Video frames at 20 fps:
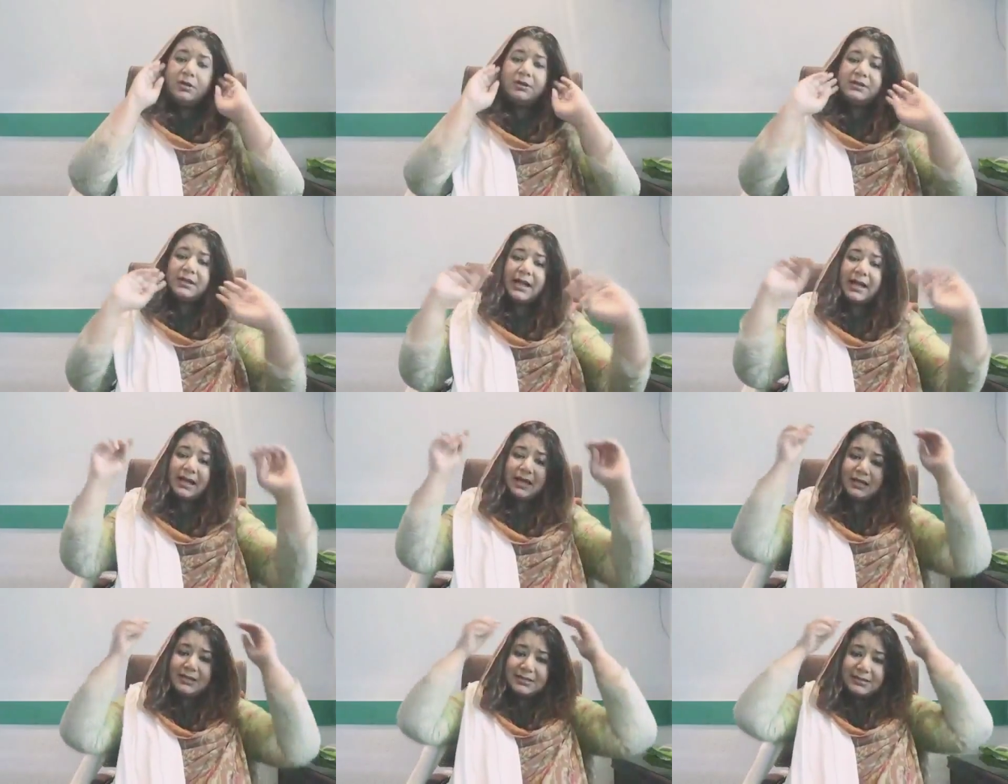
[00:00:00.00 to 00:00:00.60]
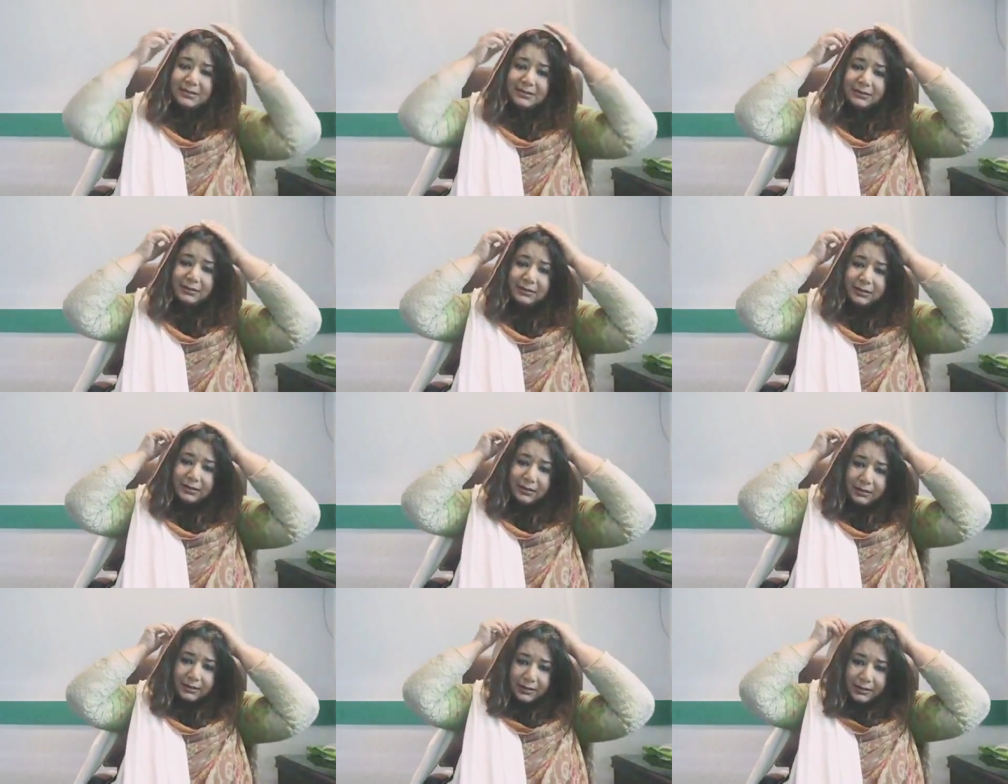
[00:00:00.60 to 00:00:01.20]
ask
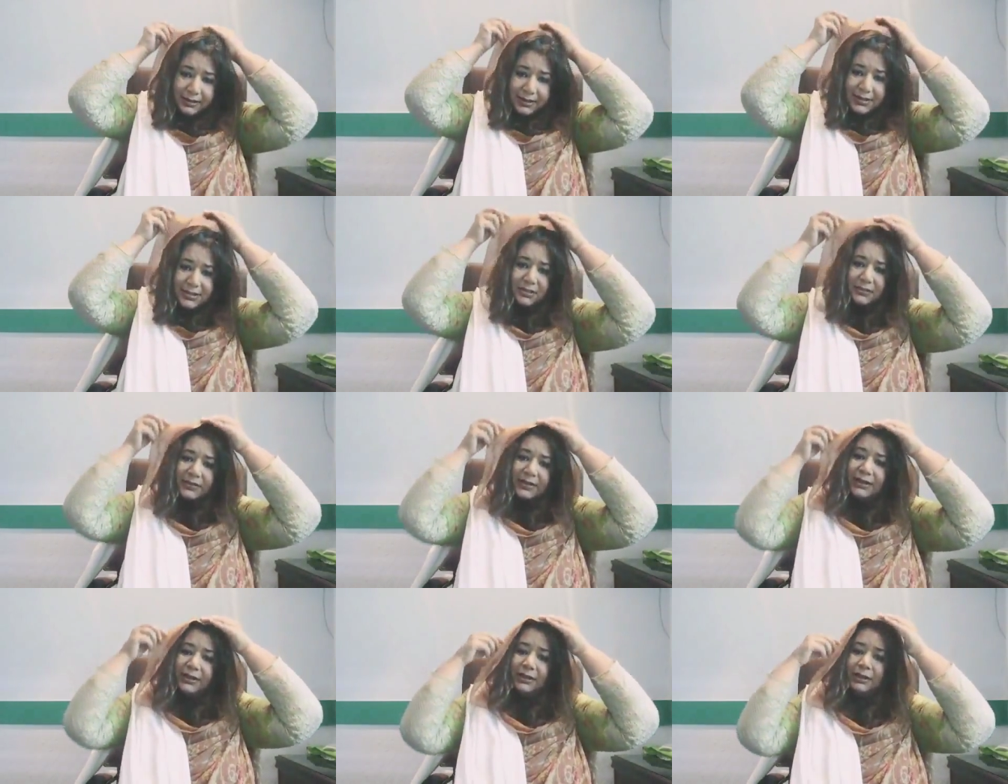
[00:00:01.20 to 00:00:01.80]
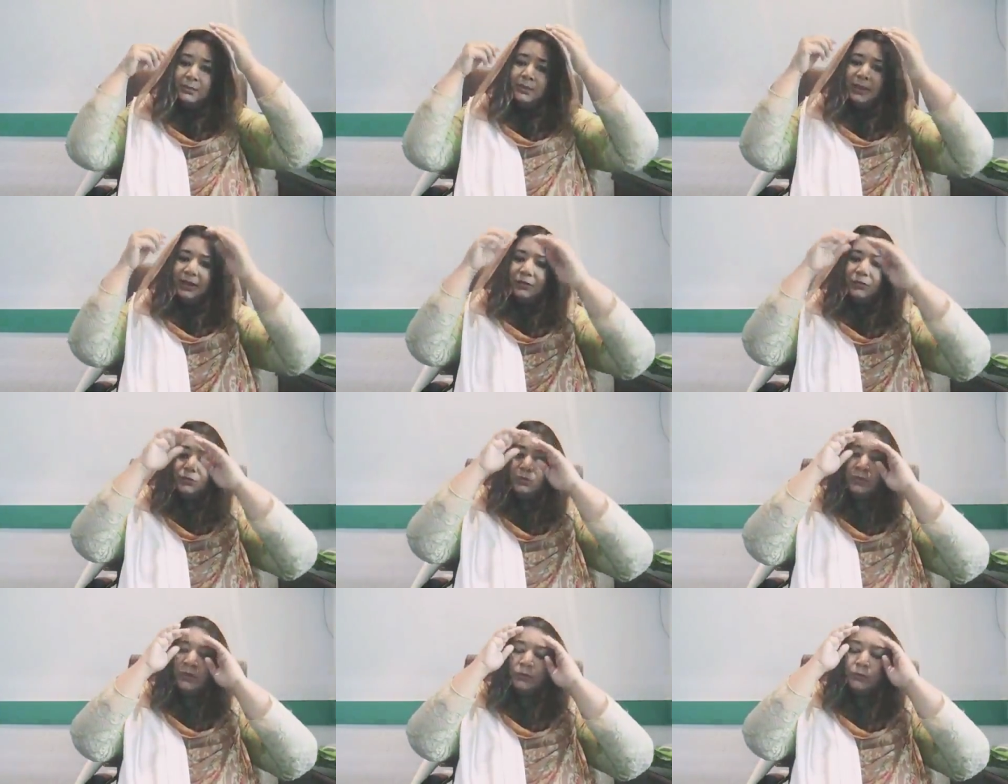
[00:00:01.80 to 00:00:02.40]
Israel
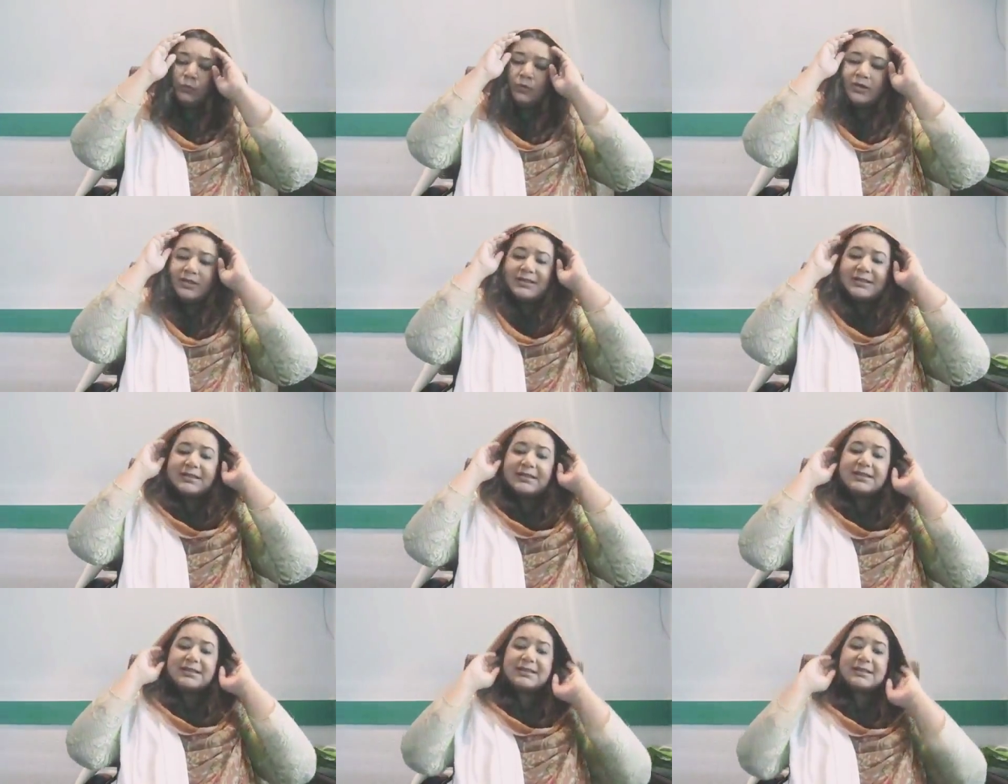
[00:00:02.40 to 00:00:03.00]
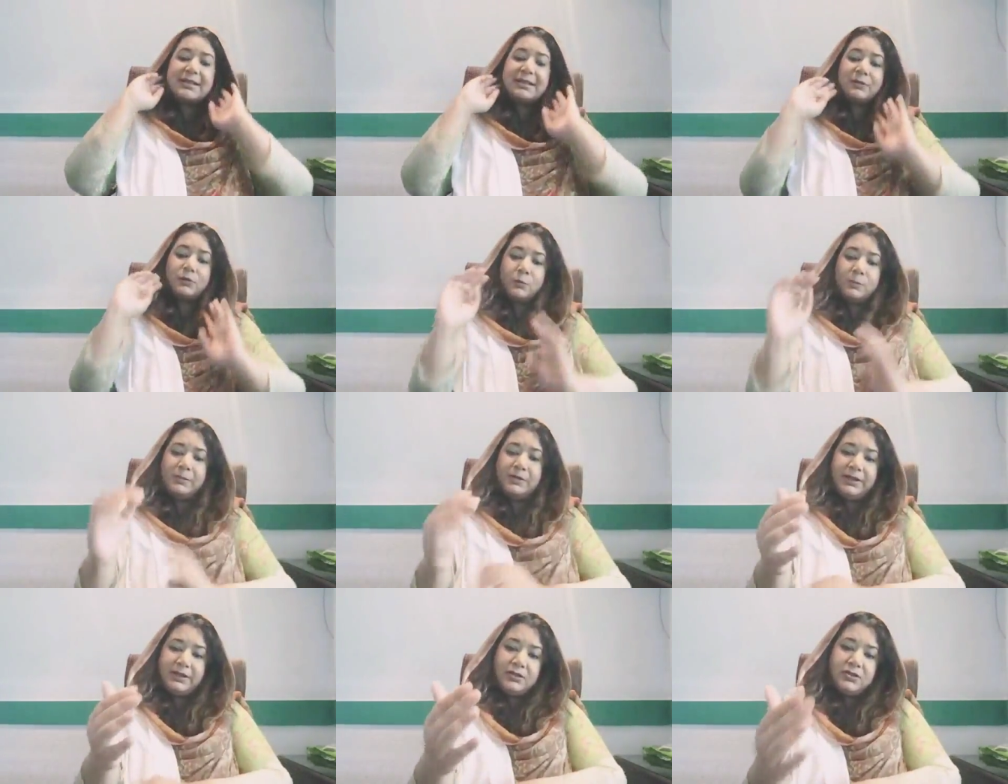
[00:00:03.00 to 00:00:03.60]
about what was its
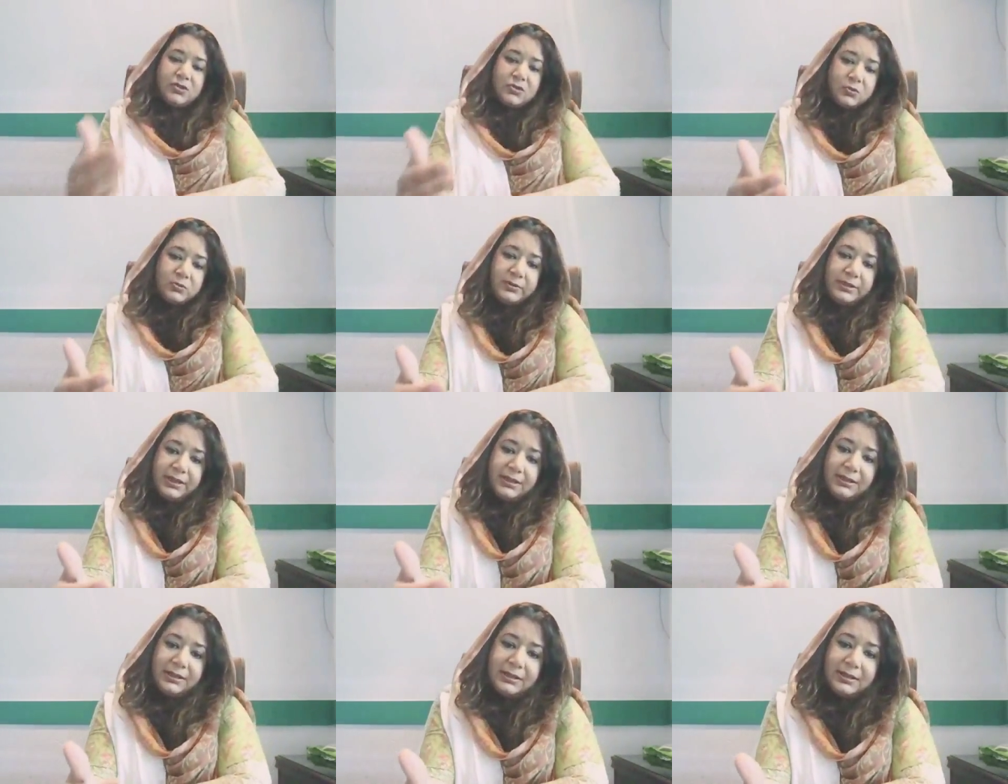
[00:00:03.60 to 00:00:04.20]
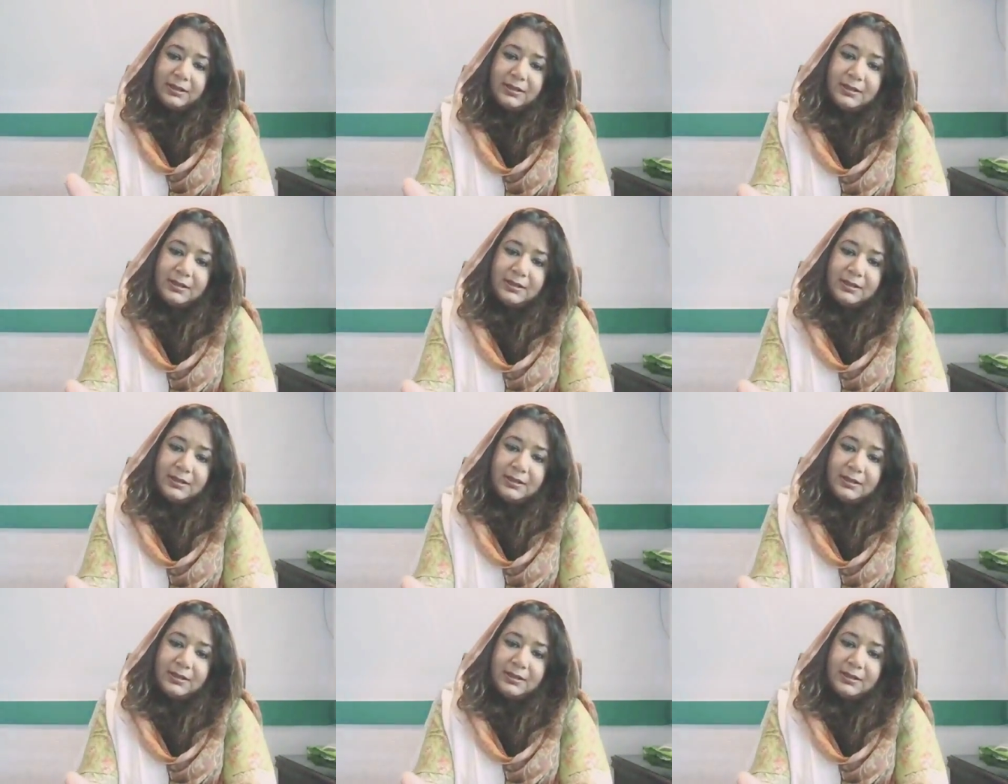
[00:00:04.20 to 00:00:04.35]
airplane doing